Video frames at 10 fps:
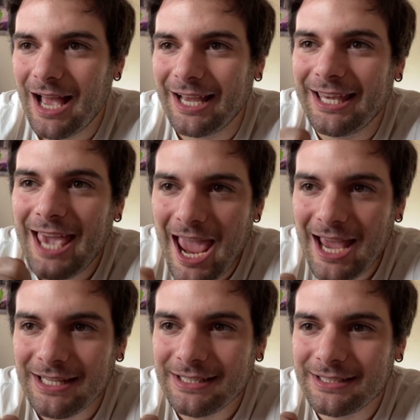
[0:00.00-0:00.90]
a
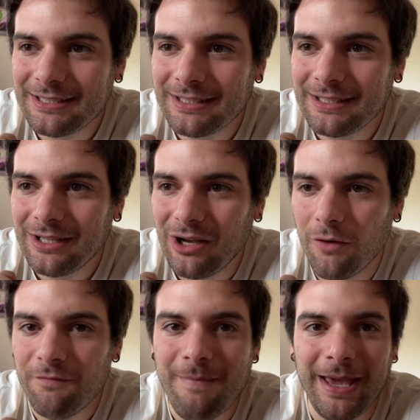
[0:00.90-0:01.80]
case
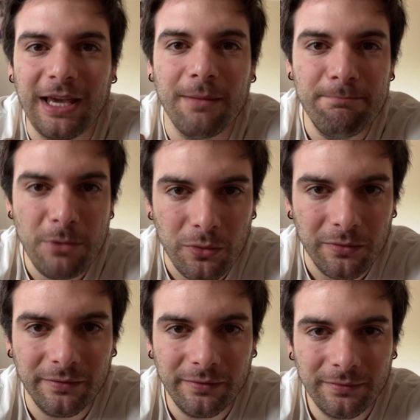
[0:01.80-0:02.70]
of making a
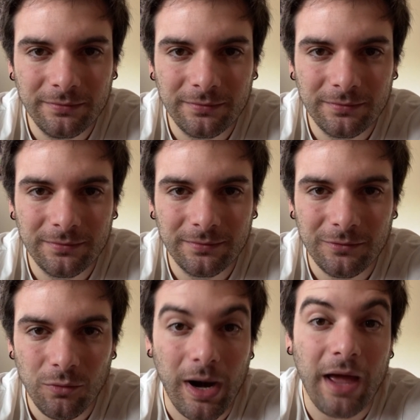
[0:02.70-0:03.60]
move,
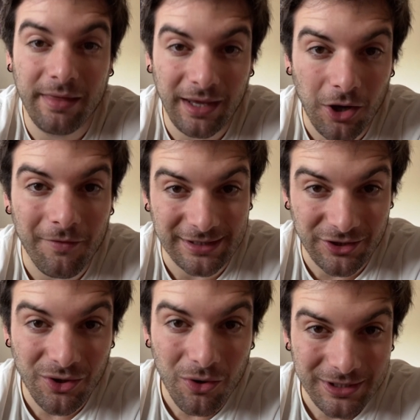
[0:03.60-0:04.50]
what I think of as a
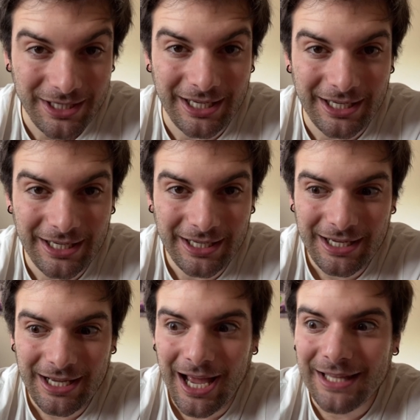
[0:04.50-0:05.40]
sortie
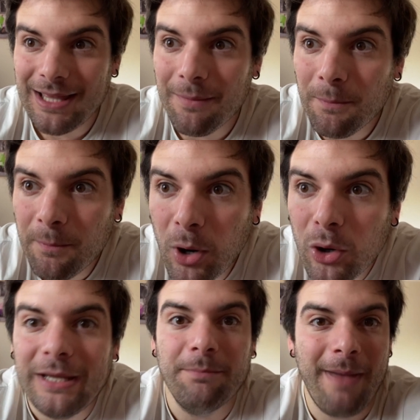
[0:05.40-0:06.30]
and then
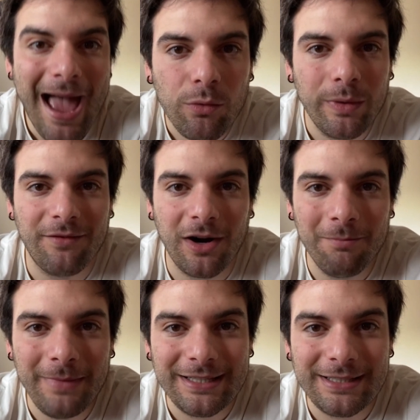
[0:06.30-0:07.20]
pulling back whenever I
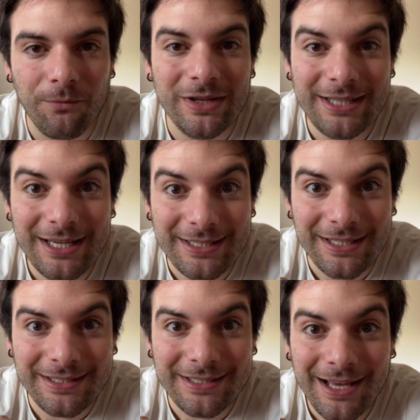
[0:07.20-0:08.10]
meet some
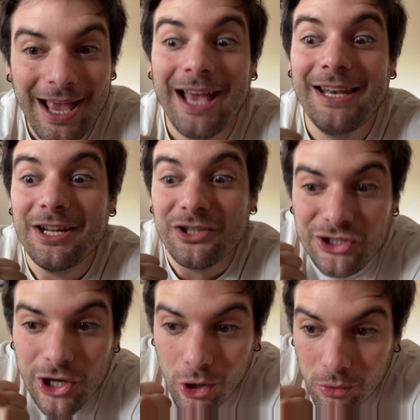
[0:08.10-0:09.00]
resistance and then
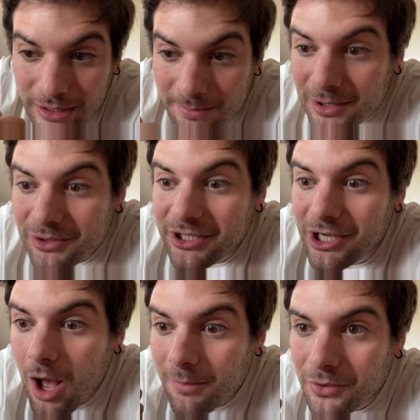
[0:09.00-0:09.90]
slowly building
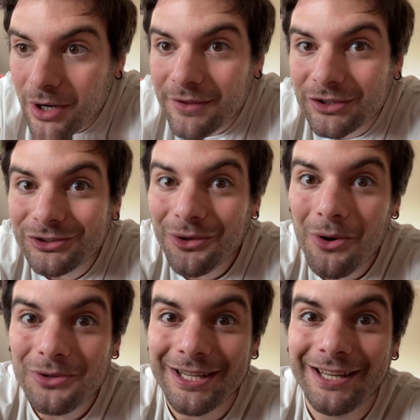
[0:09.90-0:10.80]
up to another
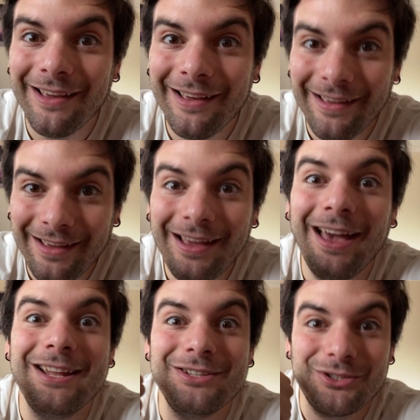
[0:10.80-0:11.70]
sortie
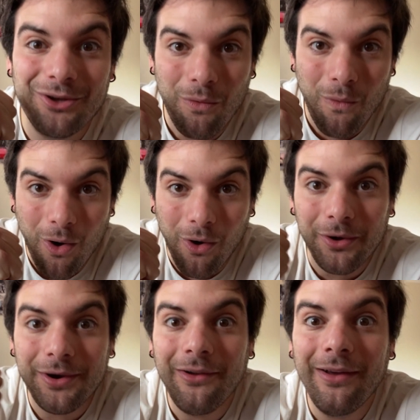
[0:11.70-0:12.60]
and so
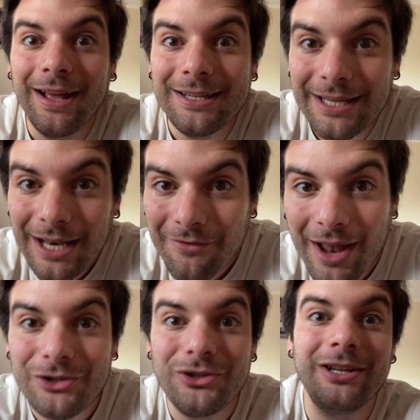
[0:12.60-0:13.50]
on until
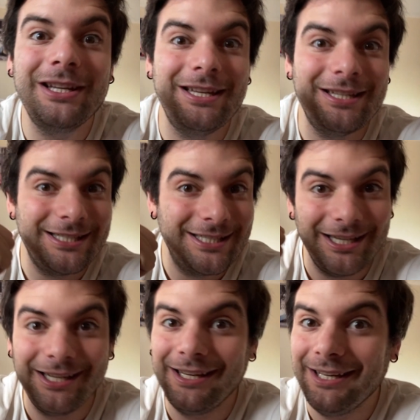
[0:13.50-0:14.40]
eventually
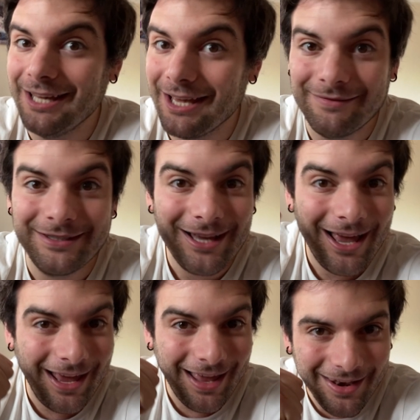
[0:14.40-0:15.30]
she gives
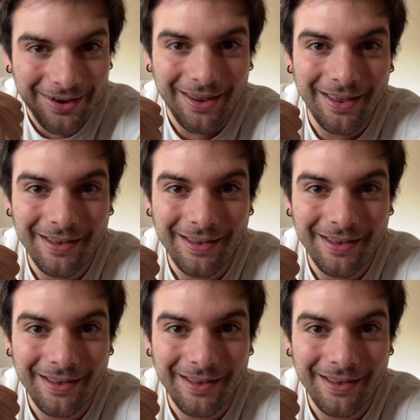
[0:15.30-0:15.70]
in.